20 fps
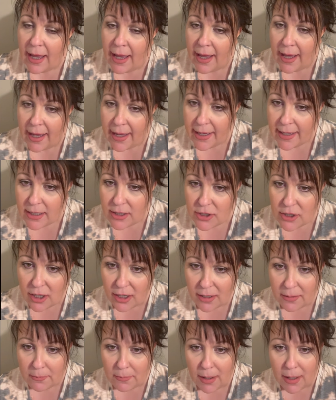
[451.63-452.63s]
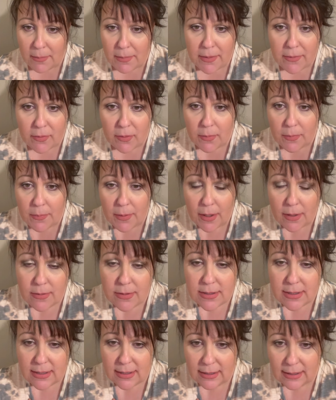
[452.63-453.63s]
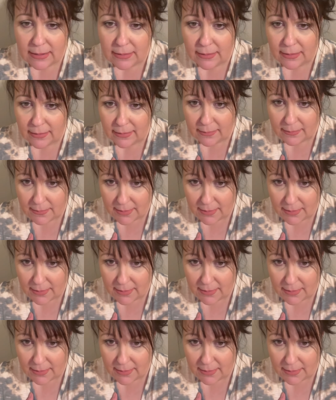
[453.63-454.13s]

And John and Bobbie for posting